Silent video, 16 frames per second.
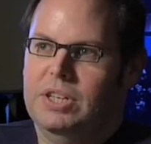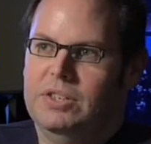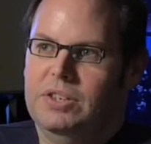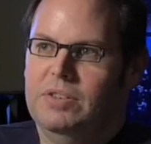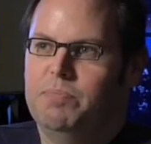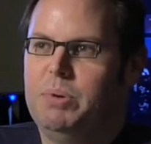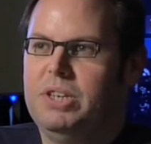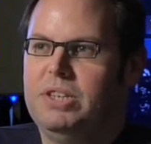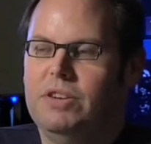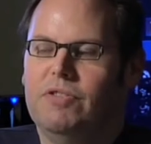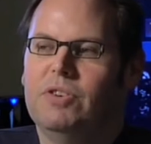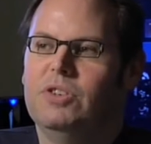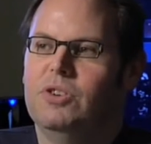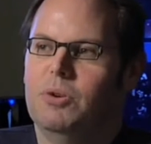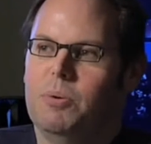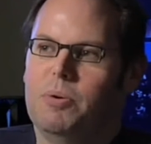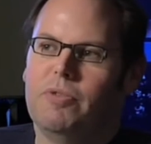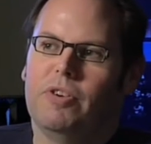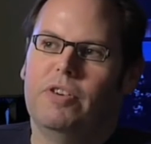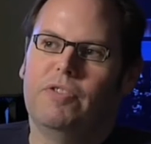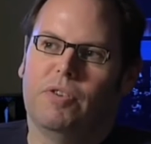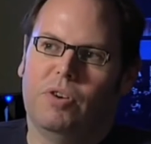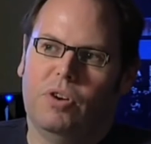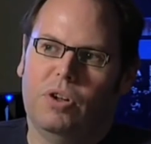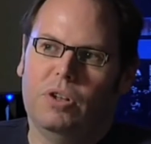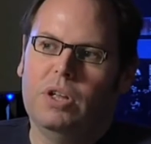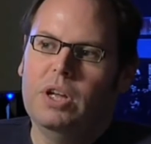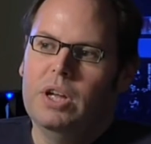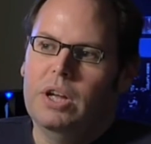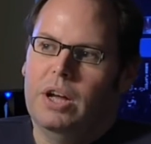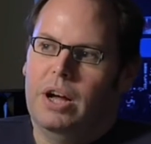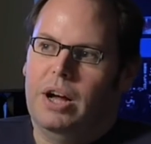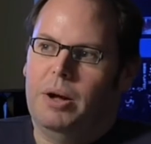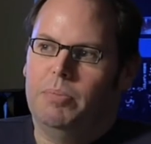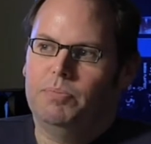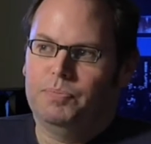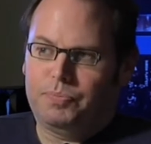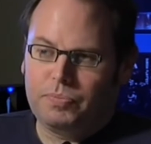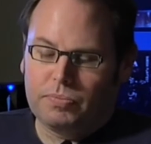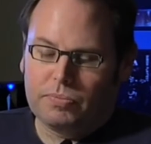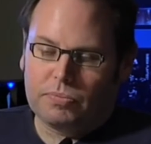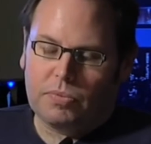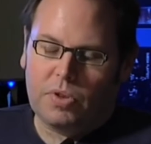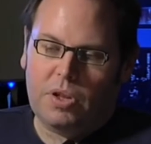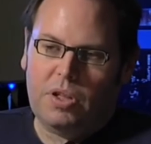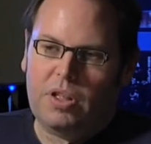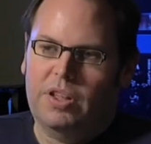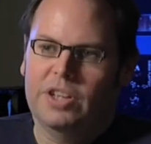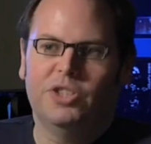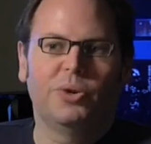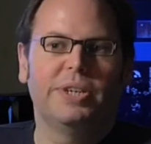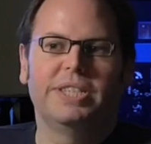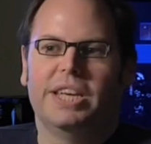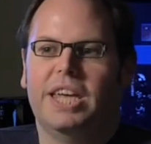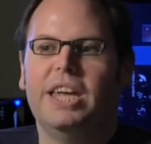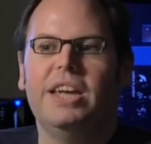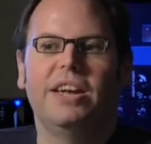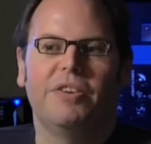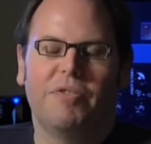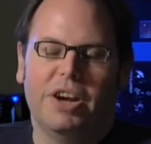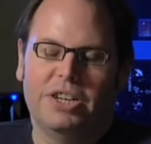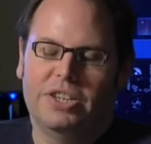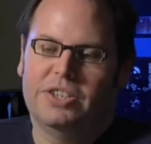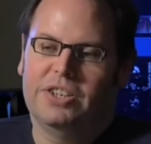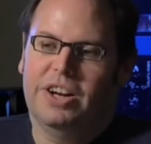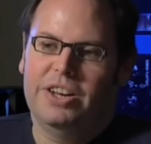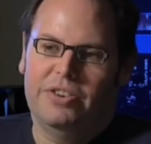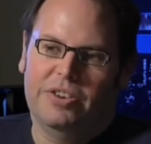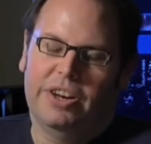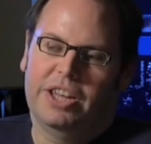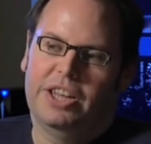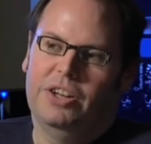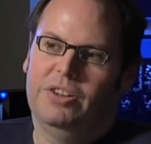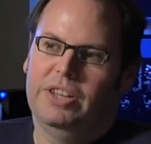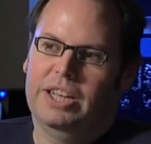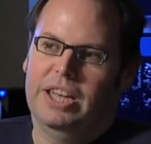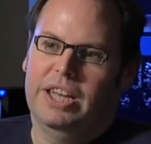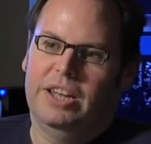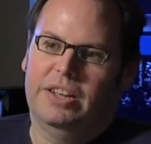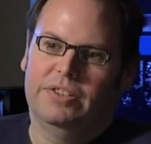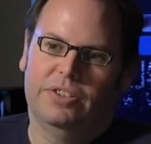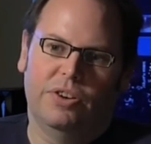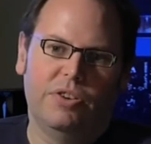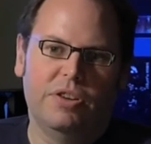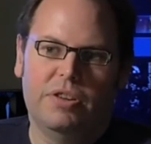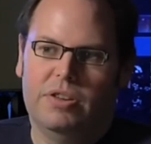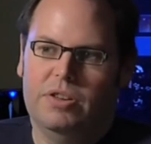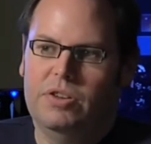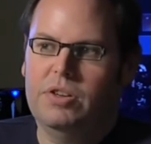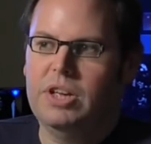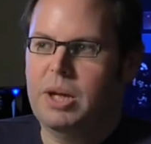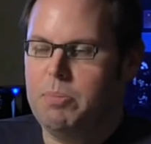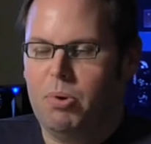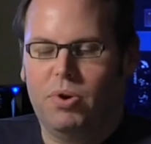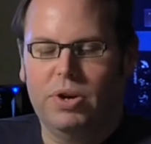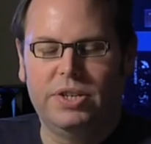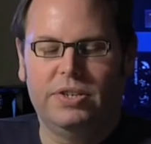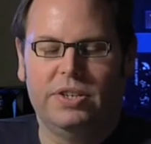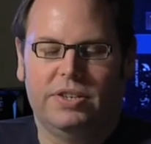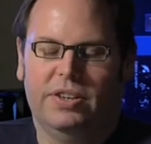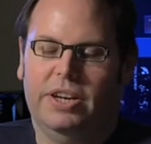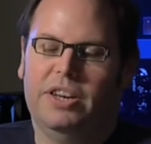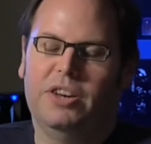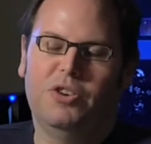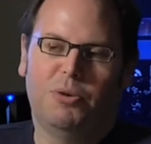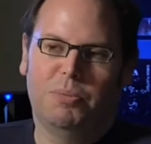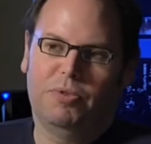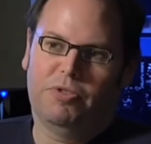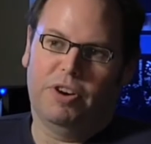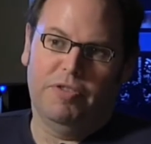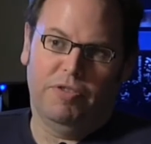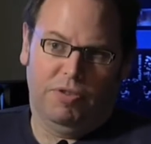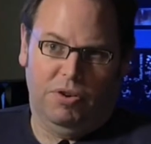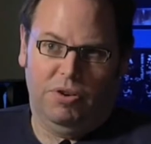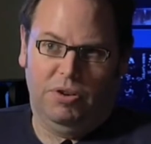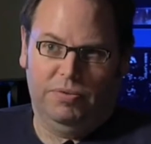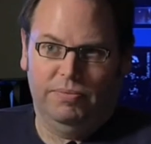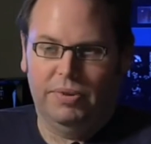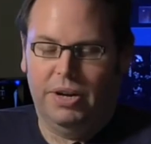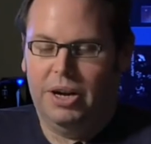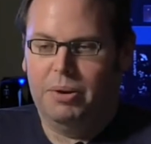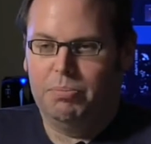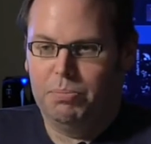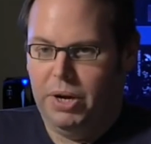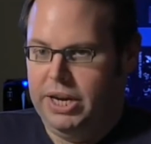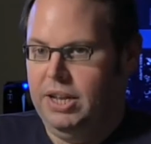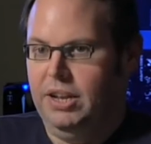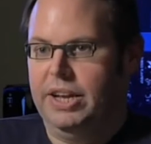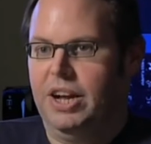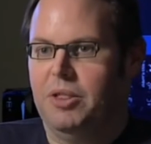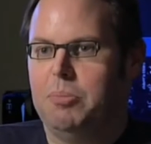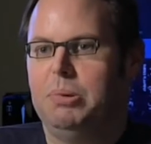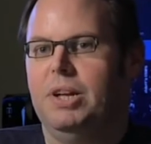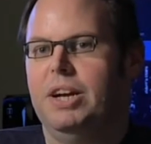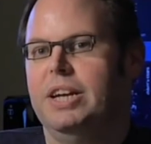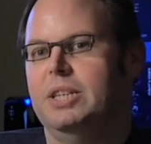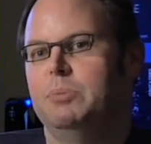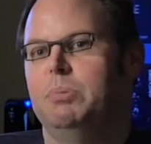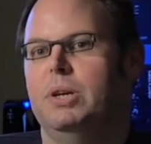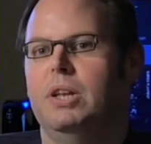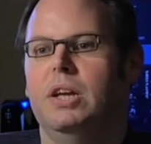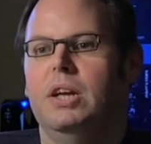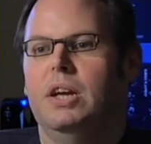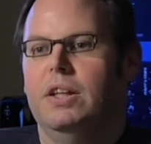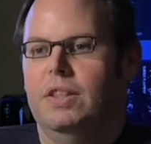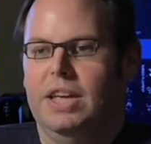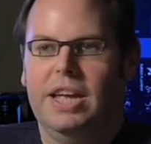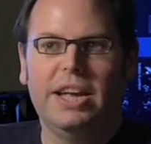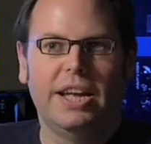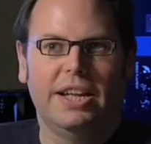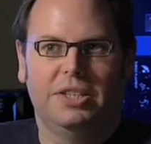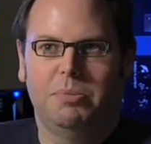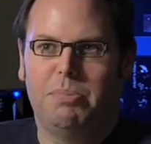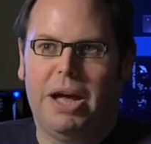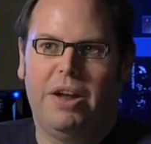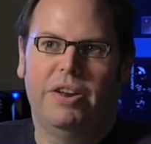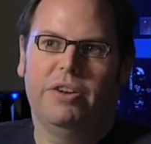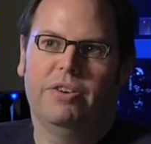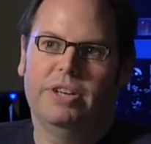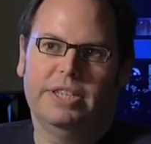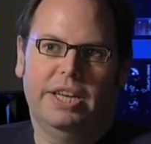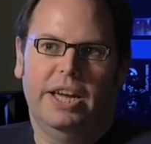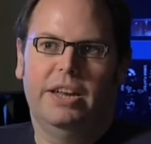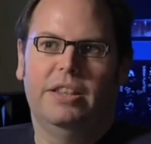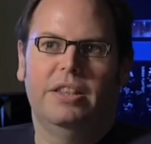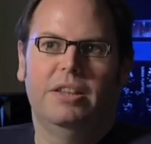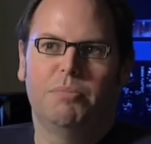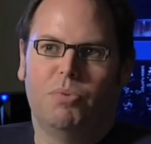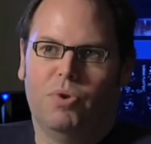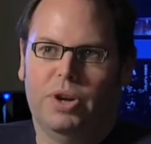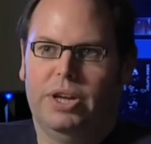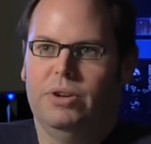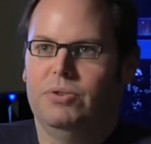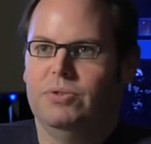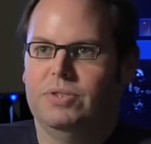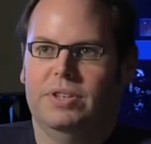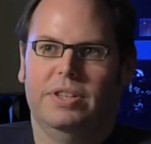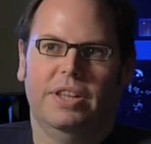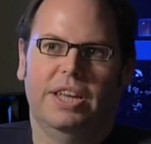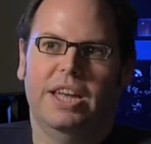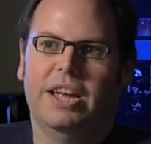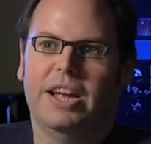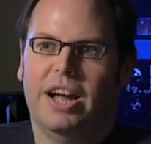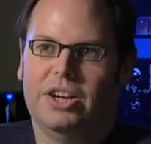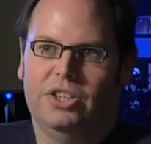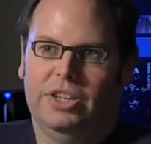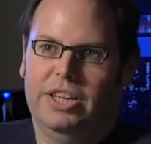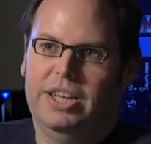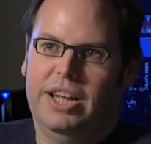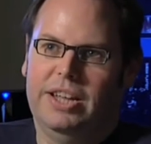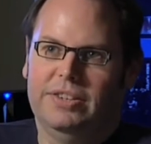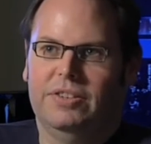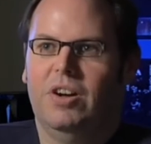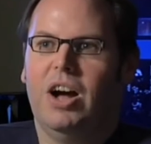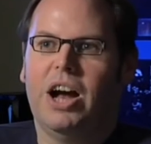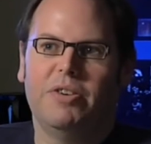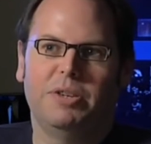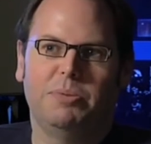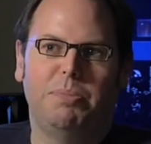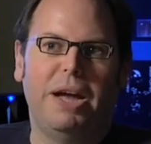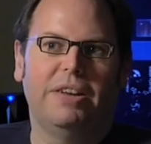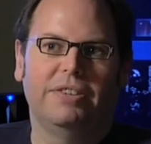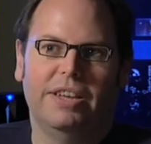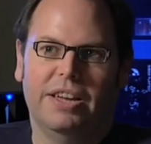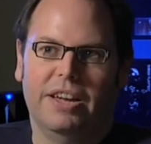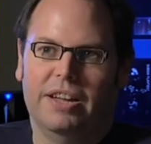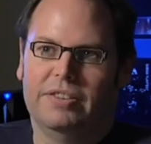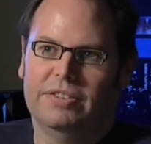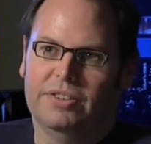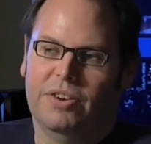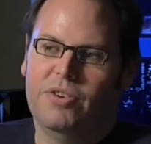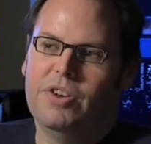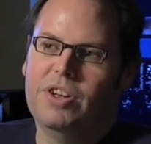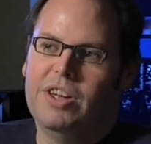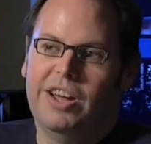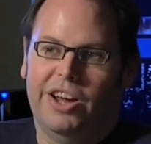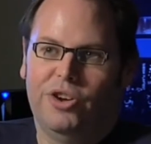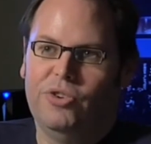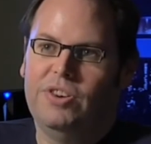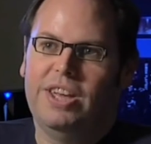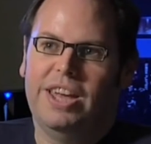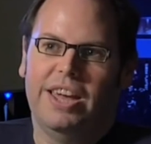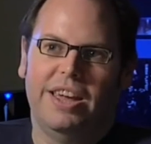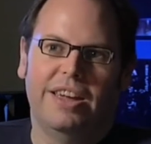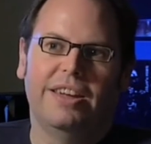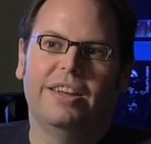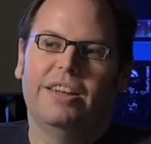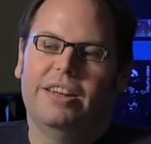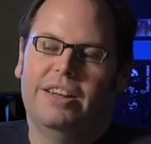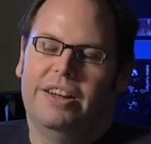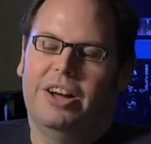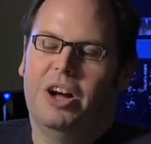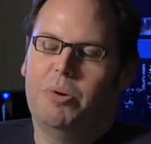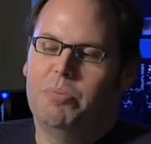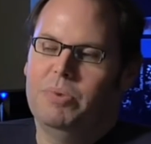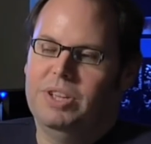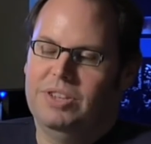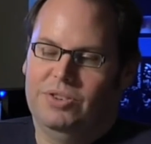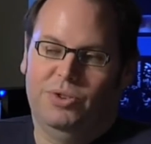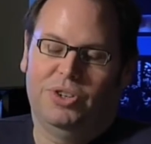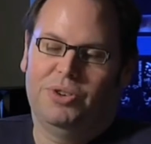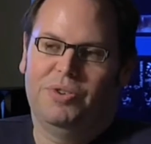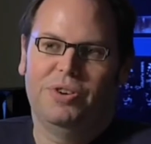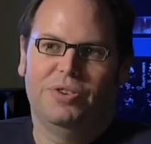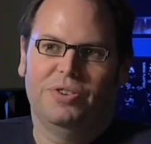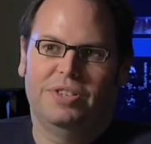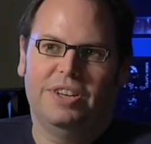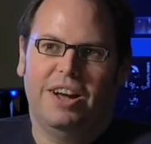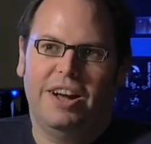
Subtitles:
It's a bit different to normal free-for-all. There's always a king in Regicide, and you've got to kill the king. So you can get points just like a normal free-for-all by killing other players, but the king gets a bounty on his head, and the more kills that the king actually gets, the higher his bounty gets. So a good king is also a good